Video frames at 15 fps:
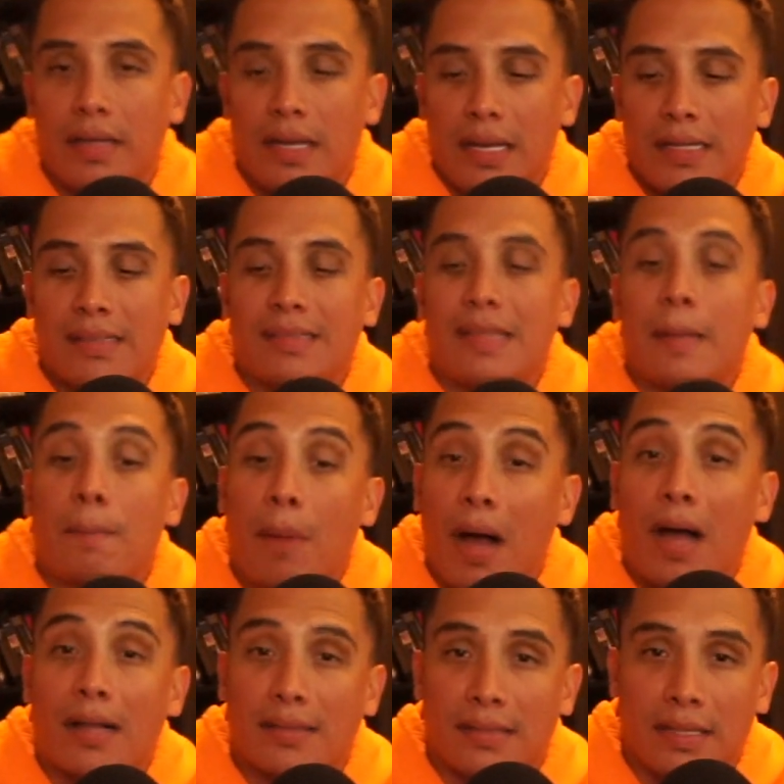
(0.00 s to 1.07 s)
and stay
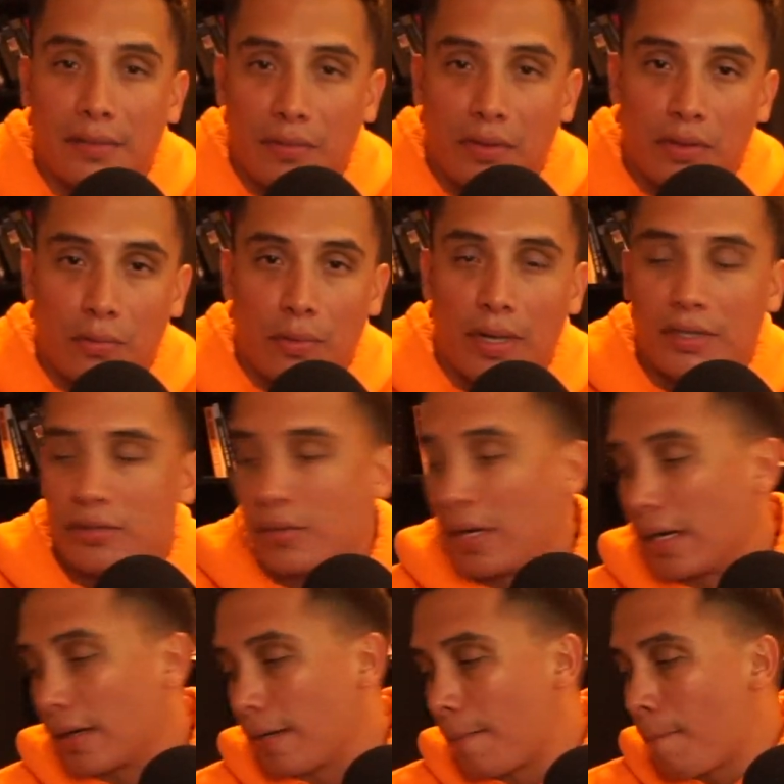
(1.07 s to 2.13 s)
positive on the right
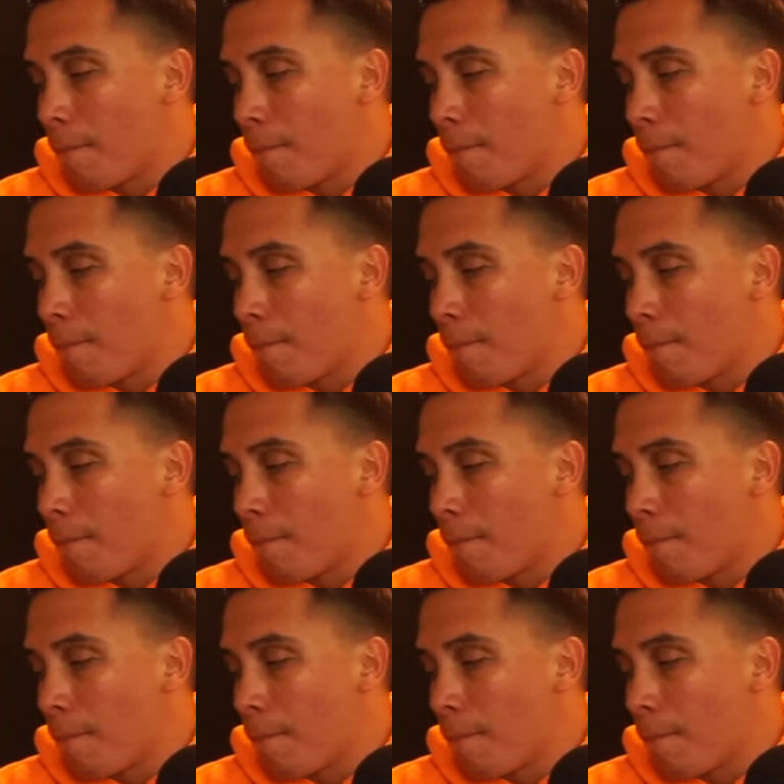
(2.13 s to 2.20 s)
track.